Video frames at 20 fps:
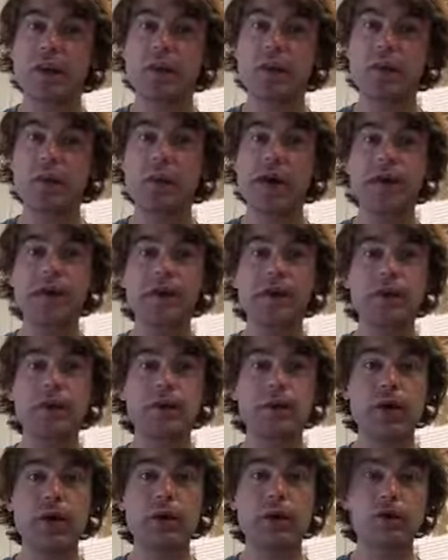when the La
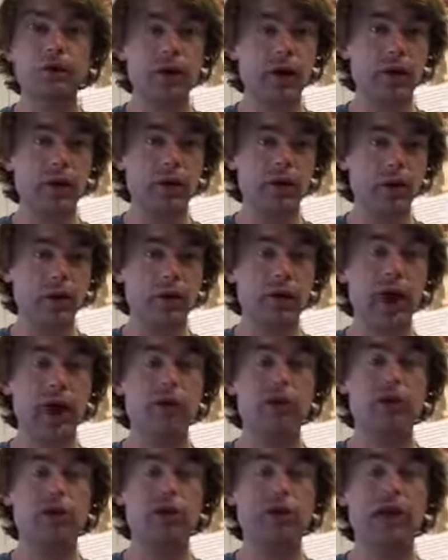Rosa
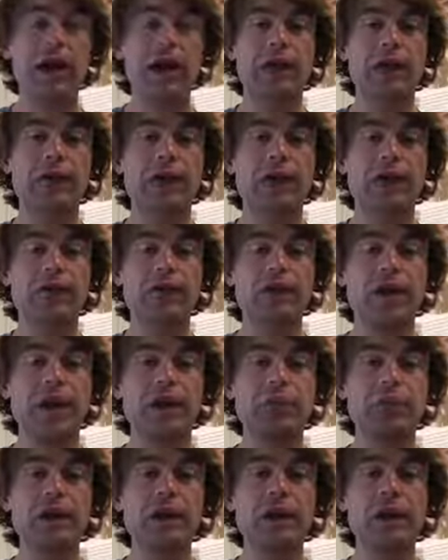crashes aground on
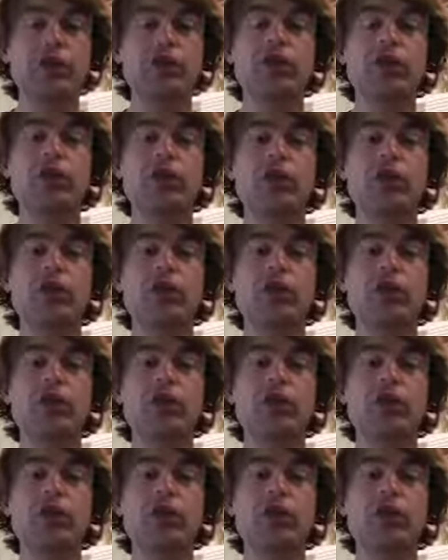South Beach